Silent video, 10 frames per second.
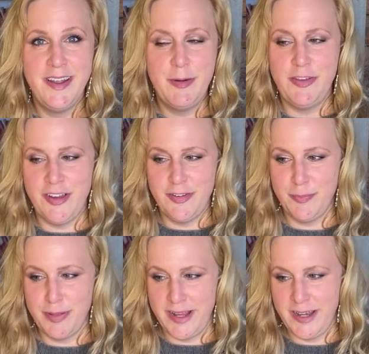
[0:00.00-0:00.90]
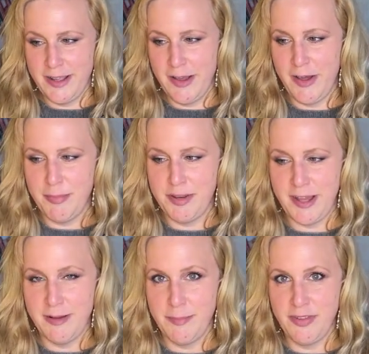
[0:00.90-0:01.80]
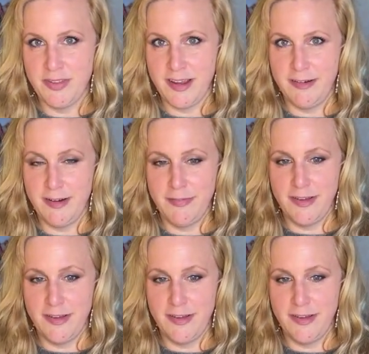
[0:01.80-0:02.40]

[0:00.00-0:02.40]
which I was planning on, but now I'm scared